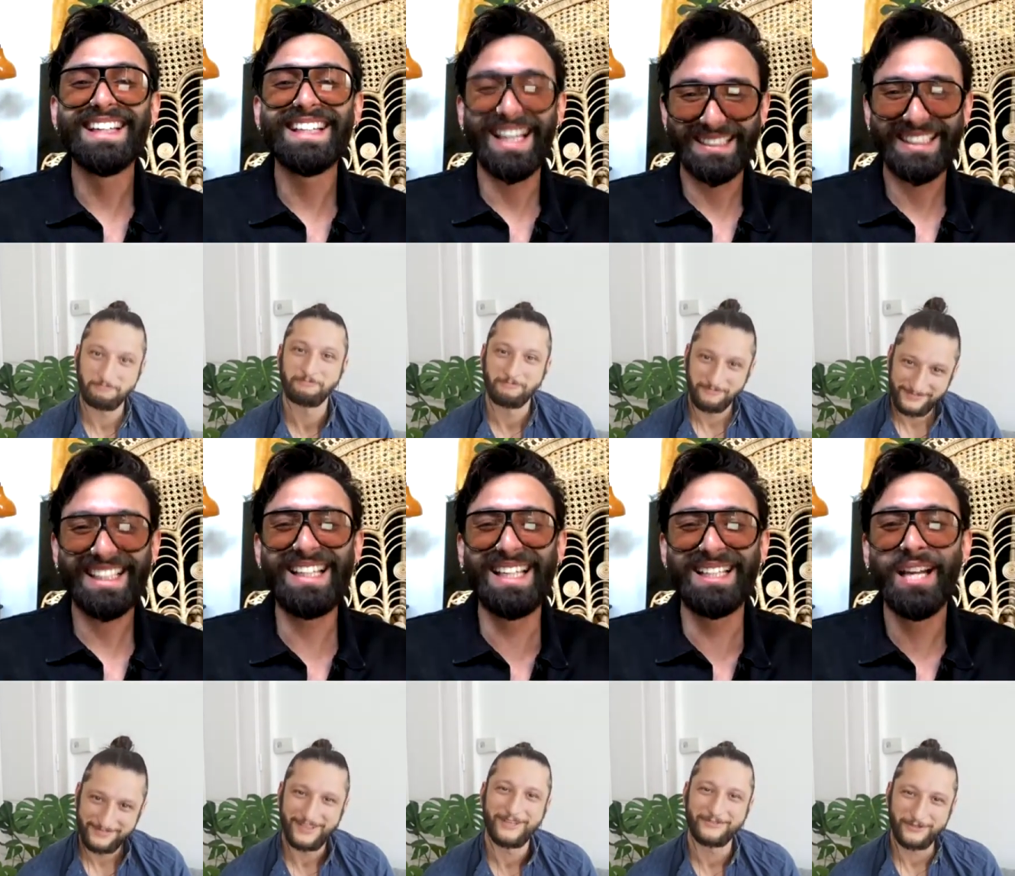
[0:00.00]
Speaker 1: Yes.
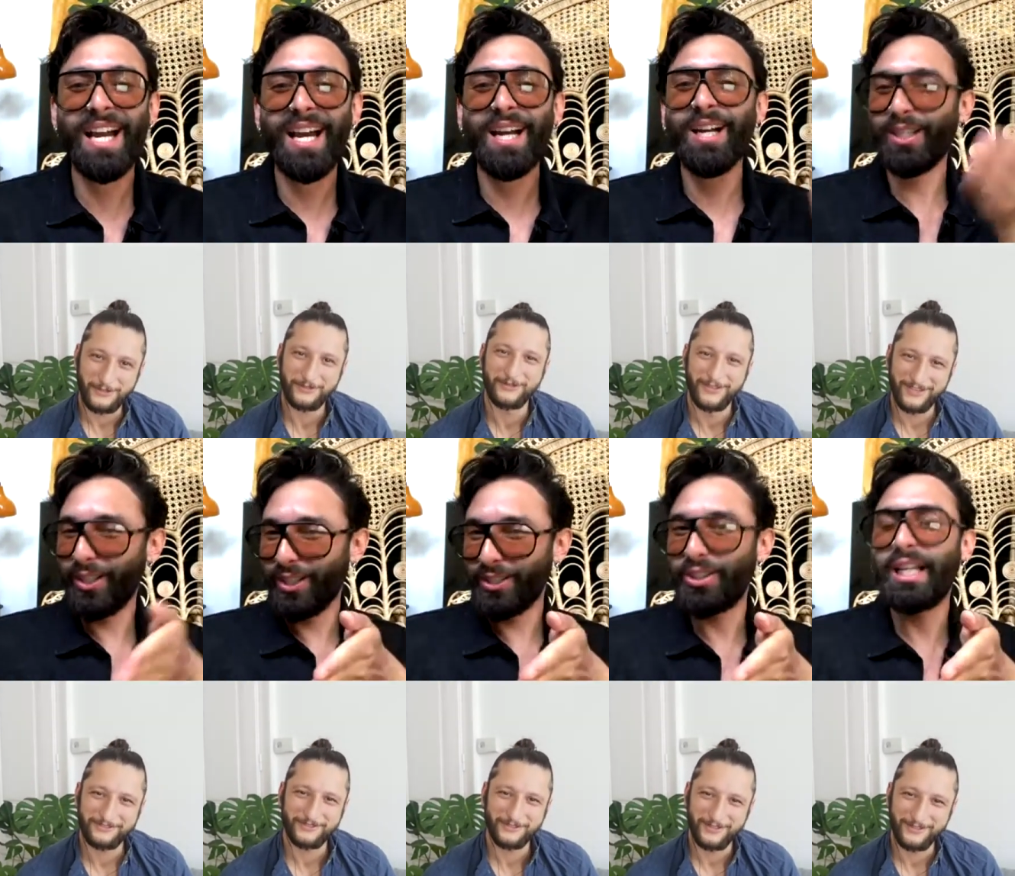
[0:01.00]
A few, a
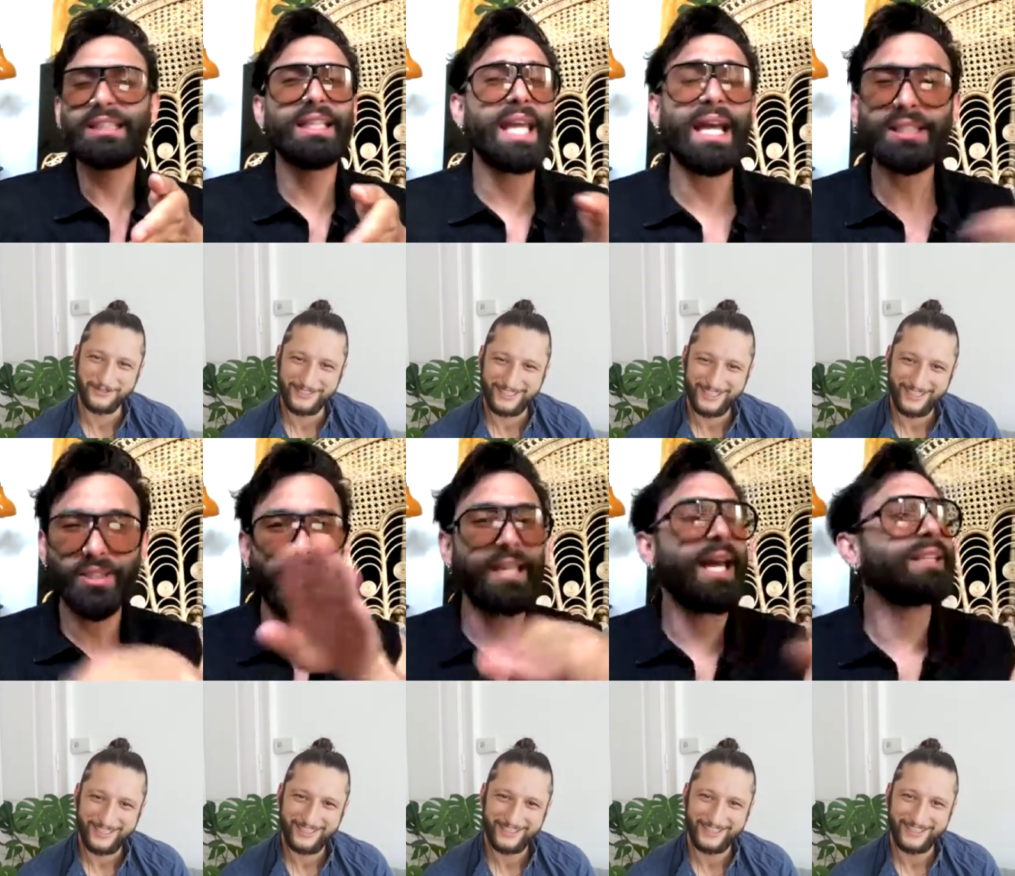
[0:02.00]
few,
Speaker 2: so I would a say. Yes,
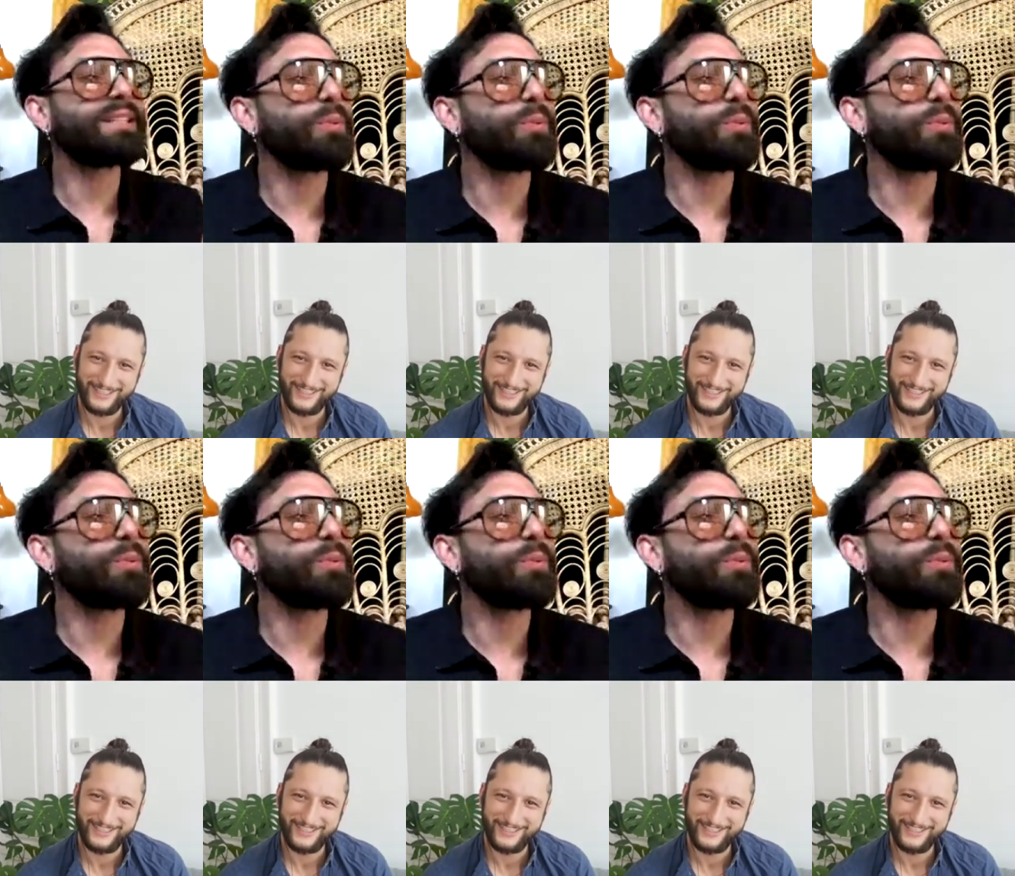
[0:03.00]
okay, next